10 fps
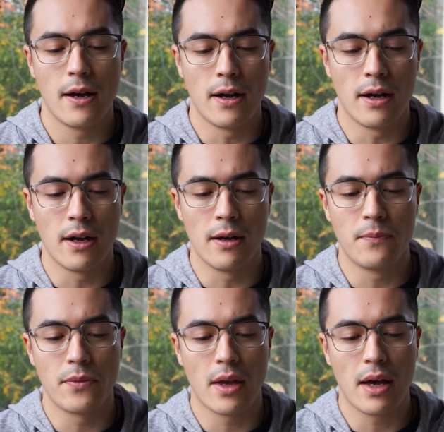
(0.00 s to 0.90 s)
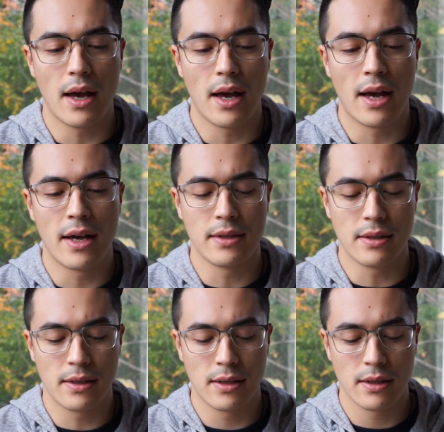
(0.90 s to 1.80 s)

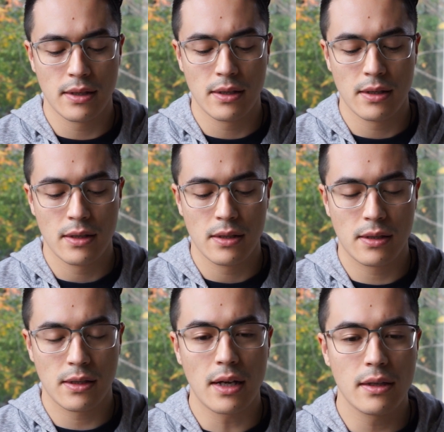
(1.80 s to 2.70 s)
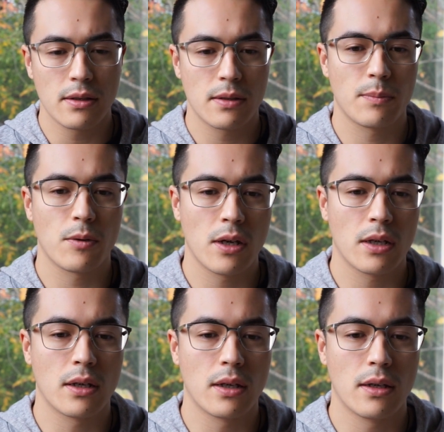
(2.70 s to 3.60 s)
And Silent
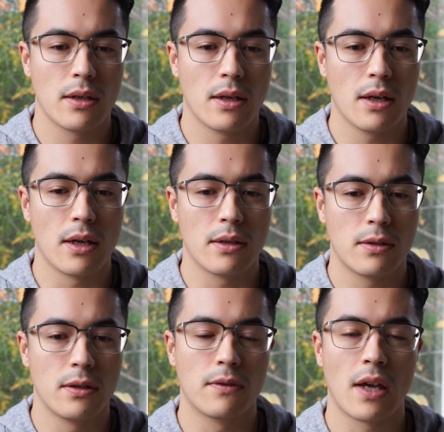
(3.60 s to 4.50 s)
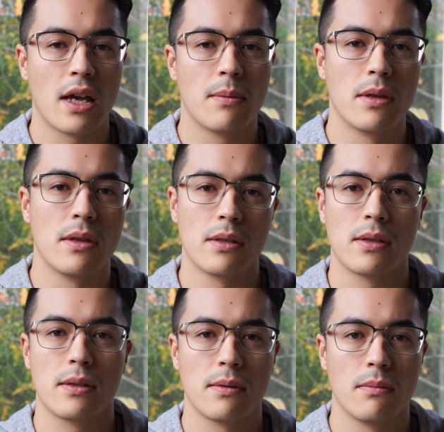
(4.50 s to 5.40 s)
Spring sort of came at
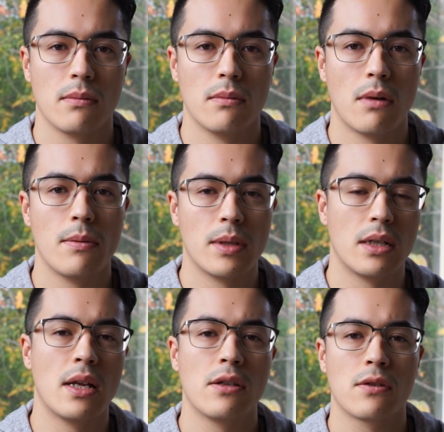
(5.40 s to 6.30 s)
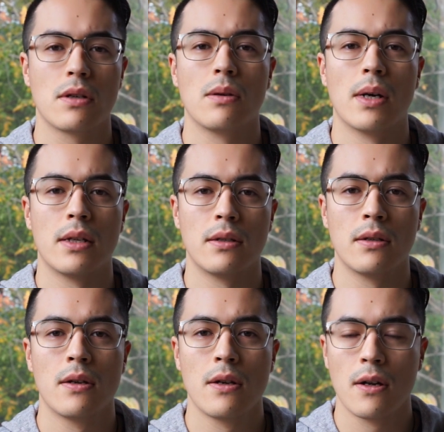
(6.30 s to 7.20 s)
this moment in history when
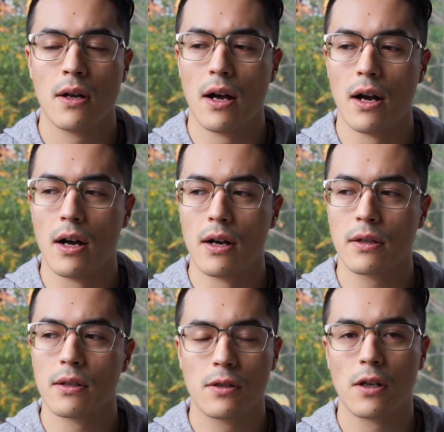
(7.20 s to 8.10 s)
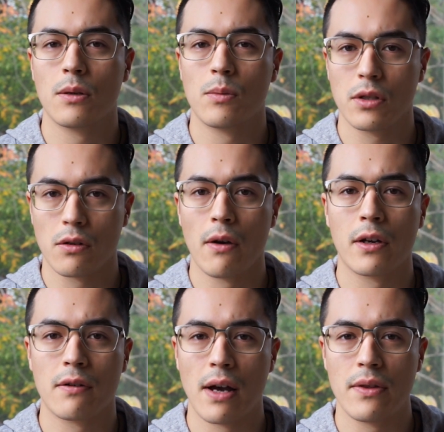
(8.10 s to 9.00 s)
concern was
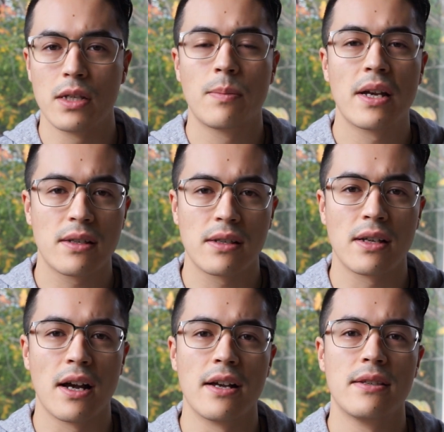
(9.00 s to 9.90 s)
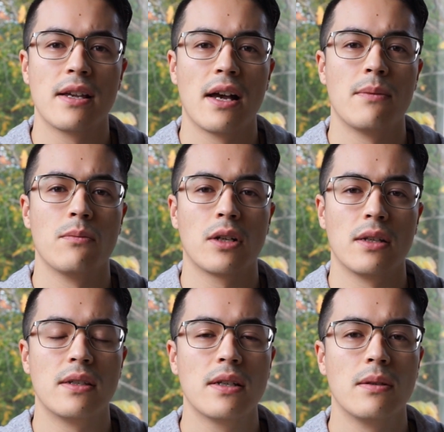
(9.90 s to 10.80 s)
growing around these pesticides, and what
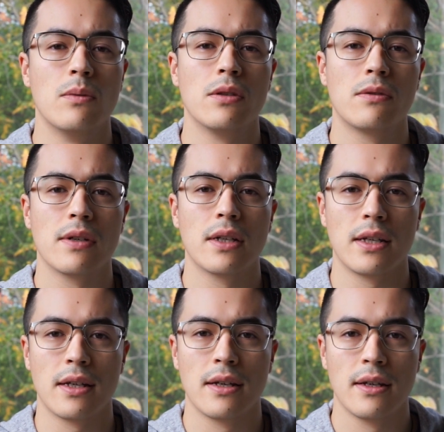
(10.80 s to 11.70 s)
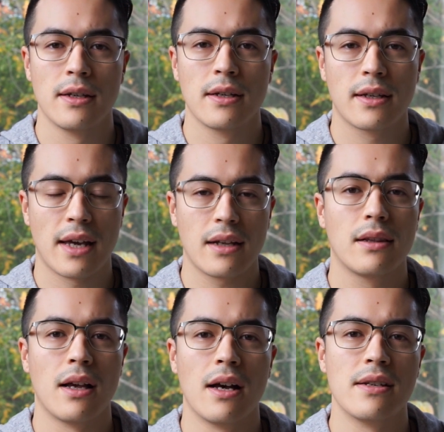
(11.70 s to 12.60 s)
it did was really
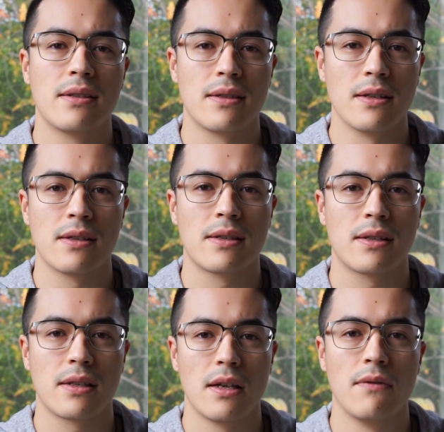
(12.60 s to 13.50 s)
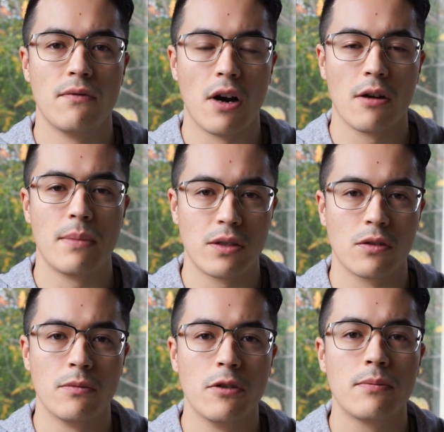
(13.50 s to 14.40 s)
catalyze this
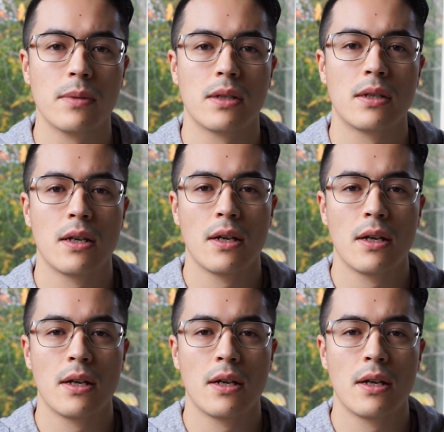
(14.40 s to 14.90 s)
environmental movement,